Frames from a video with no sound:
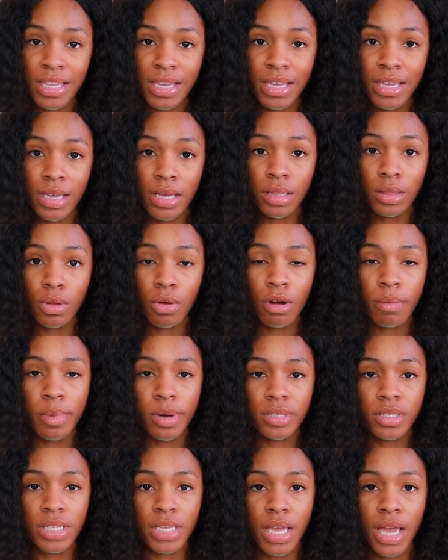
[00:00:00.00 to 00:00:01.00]
the Laura
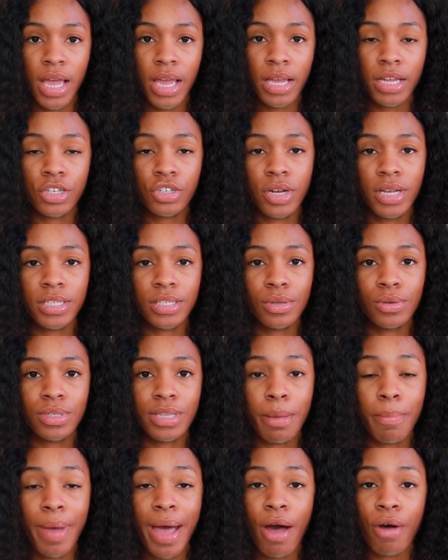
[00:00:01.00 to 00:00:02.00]
Mercier
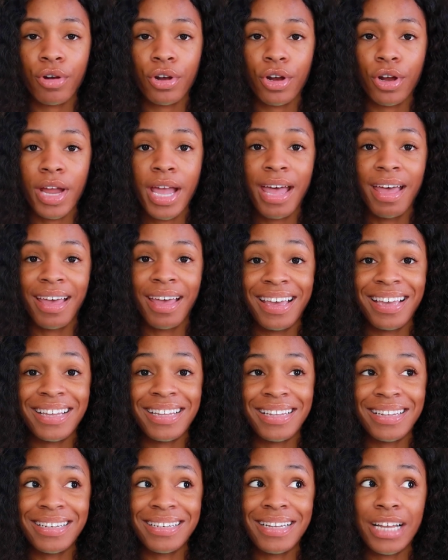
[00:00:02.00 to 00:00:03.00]
translucent powder
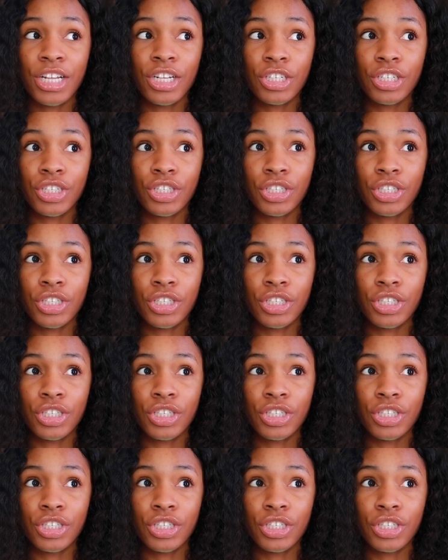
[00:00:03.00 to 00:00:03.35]
in